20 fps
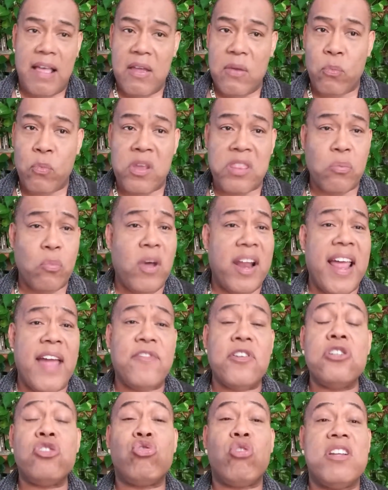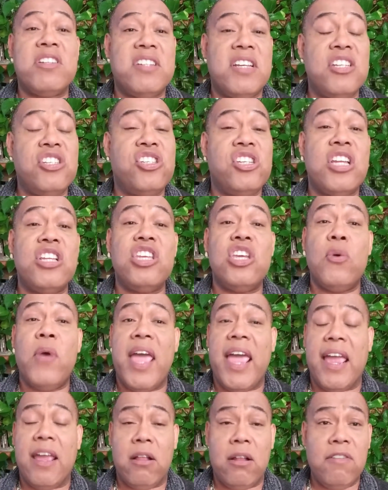with whatever tradition you
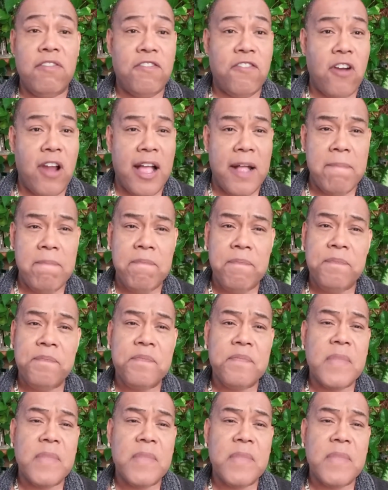hail from,